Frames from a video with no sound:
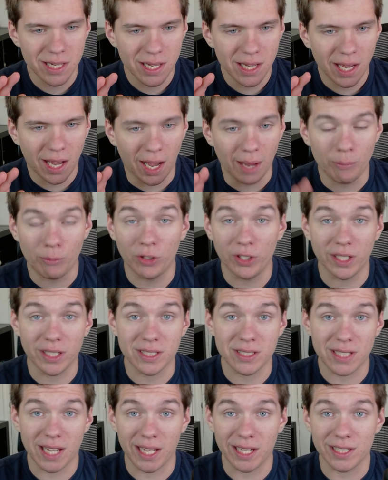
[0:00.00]
I'm really
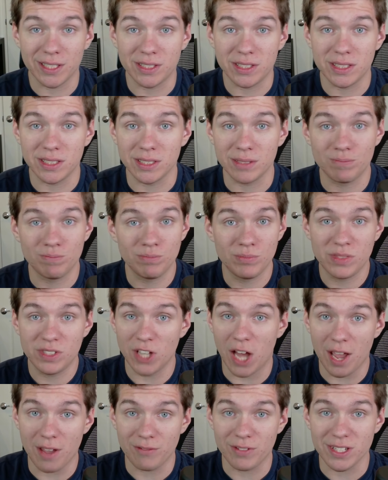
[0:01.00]
excited to
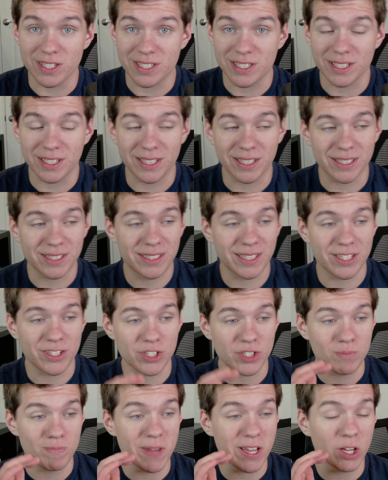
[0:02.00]
dive into this and
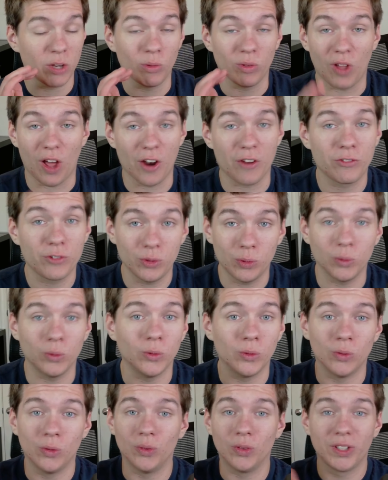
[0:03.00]
just make a lot of
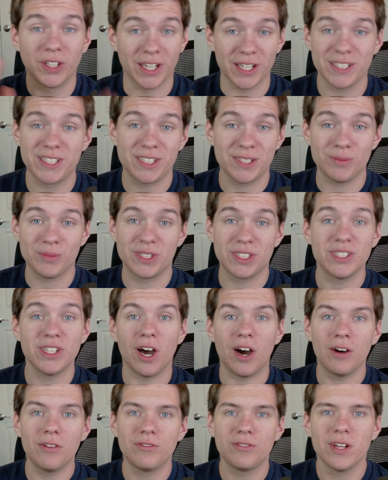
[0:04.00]
cool custom
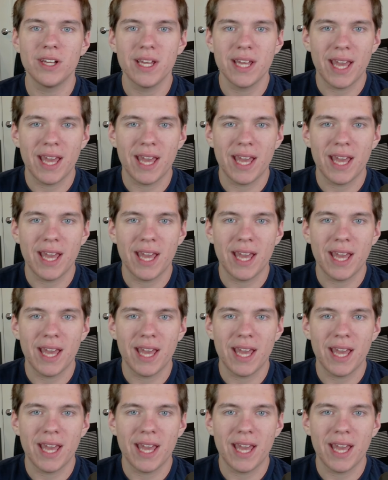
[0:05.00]
stuff.